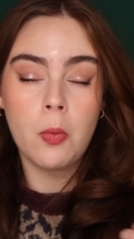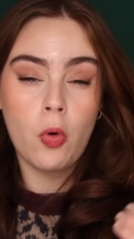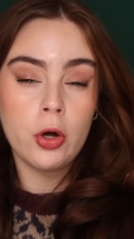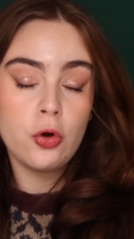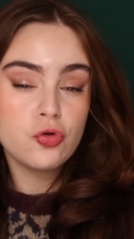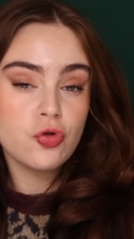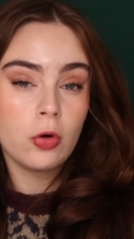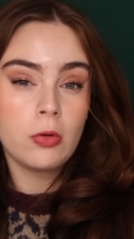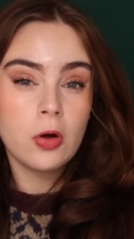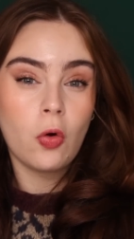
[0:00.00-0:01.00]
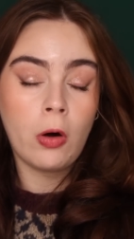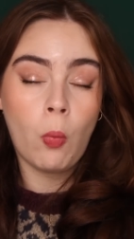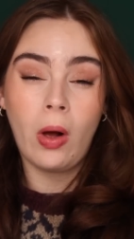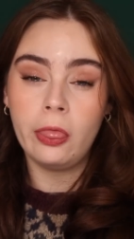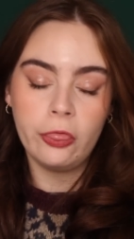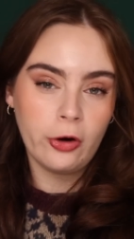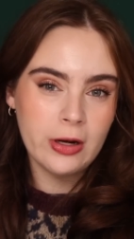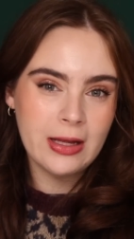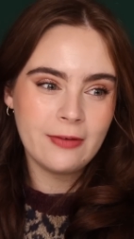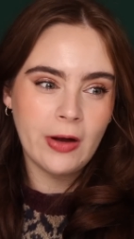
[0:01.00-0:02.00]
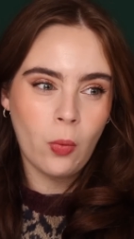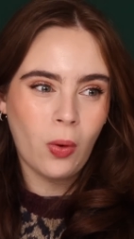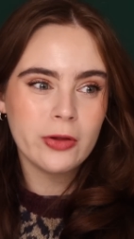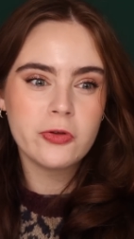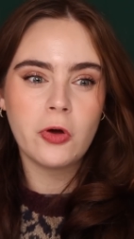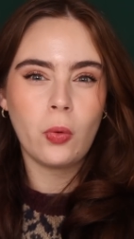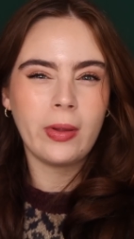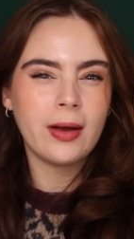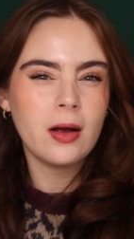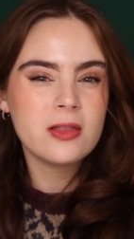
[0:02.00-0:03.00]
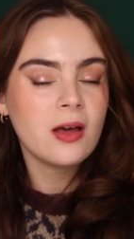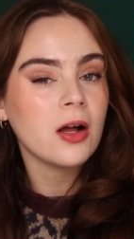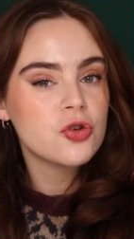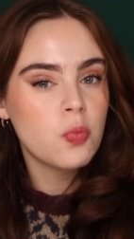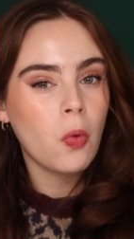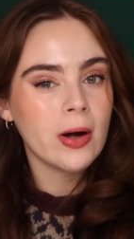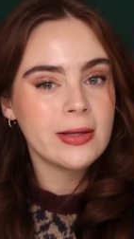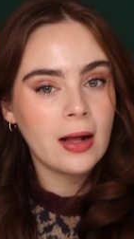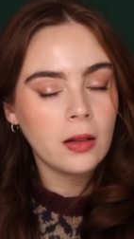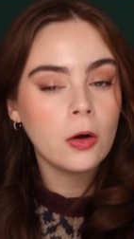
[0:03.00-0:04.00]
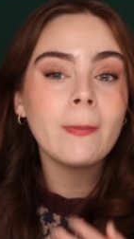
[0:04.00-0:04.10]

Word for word: a more neutral look or 130 if I want to go with like a touch more yellow.